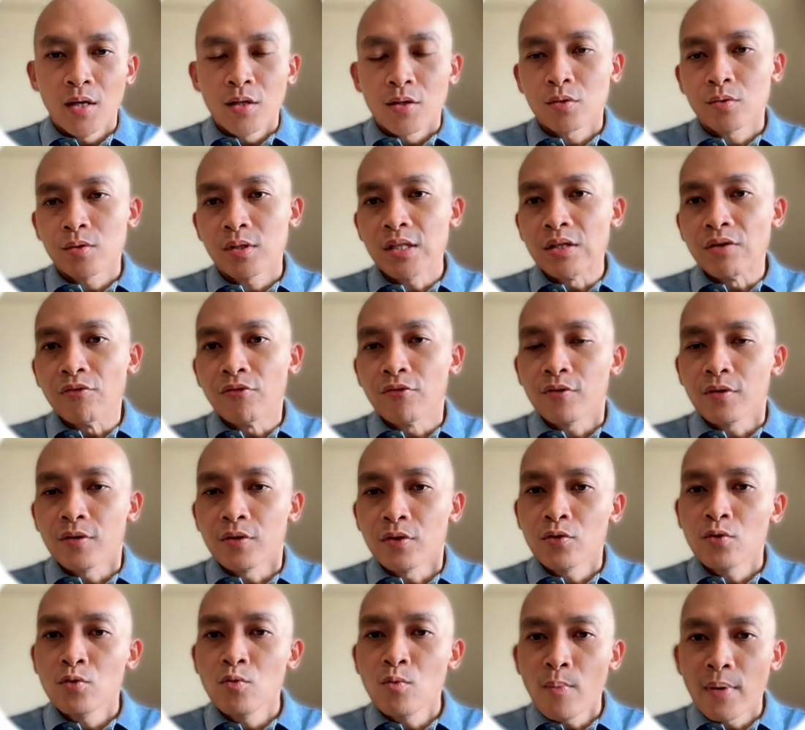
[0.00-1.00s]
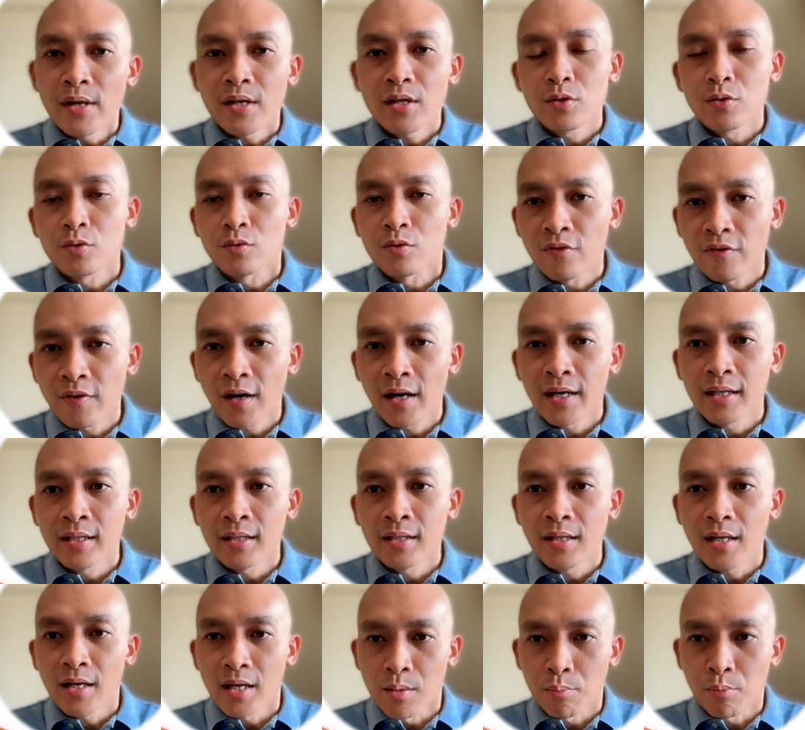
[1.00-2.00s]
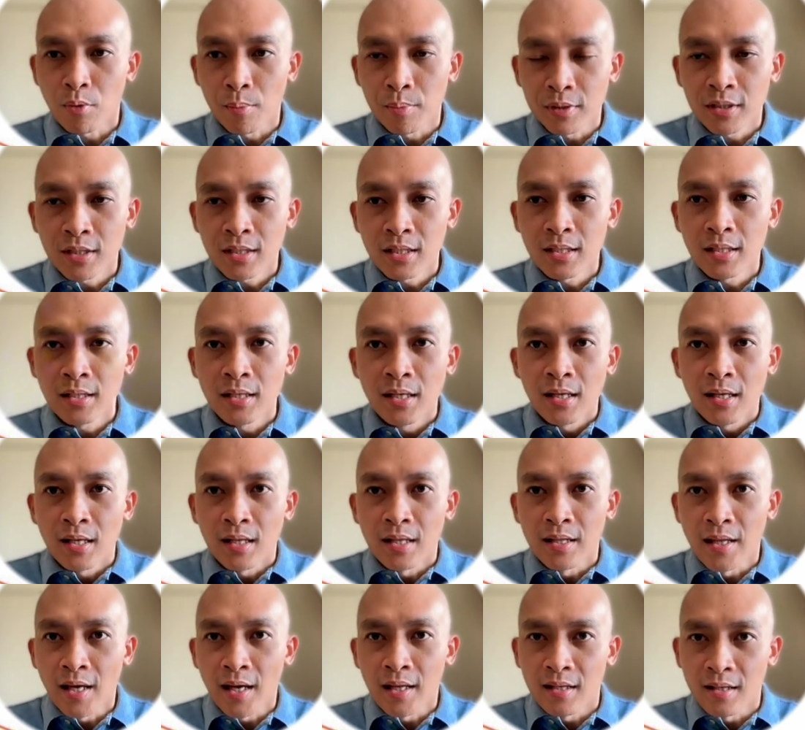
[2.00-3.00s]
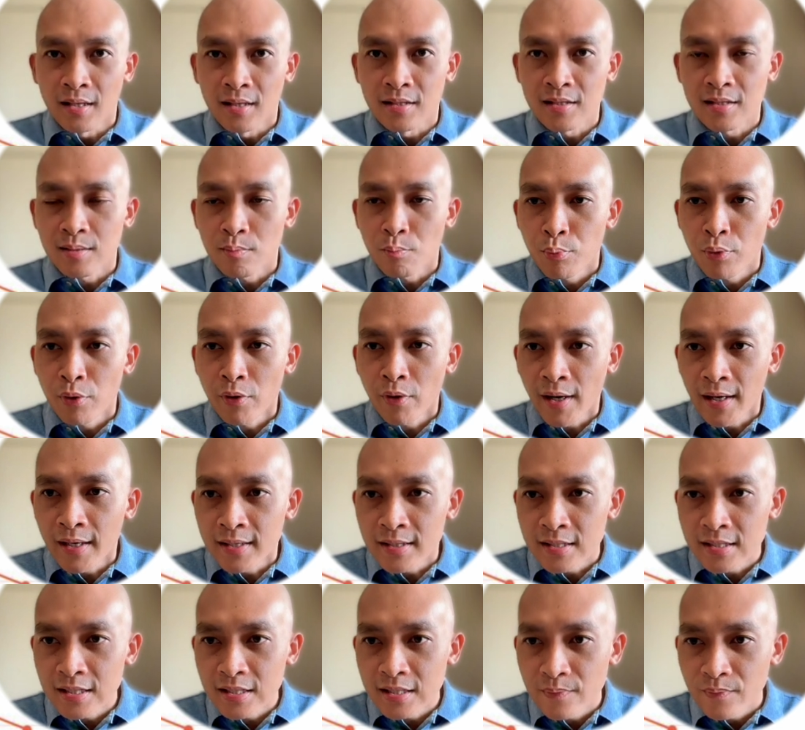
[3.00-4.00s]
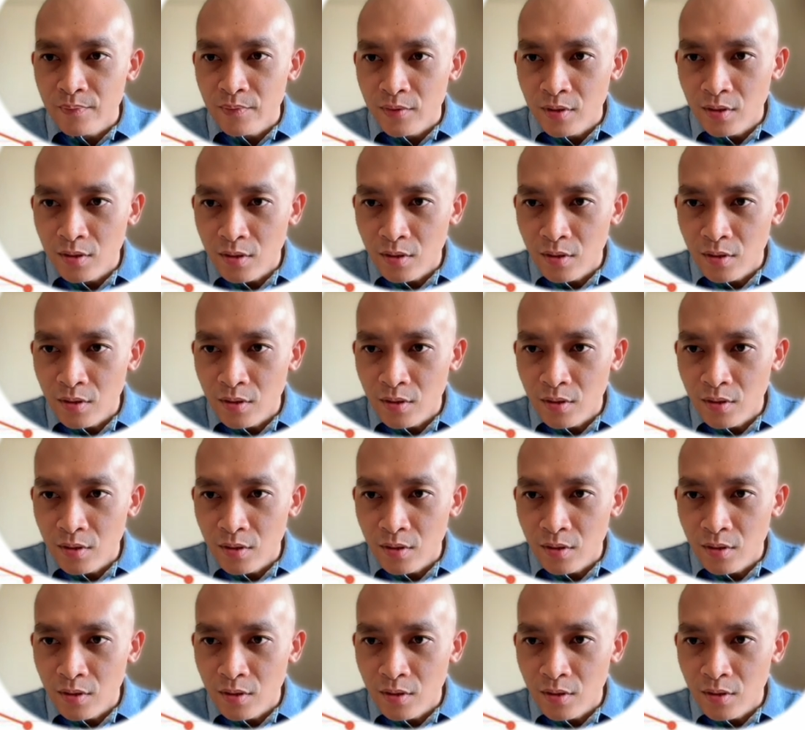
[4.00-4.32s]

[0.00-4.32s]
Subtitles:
So if you manage to find a property that is priced,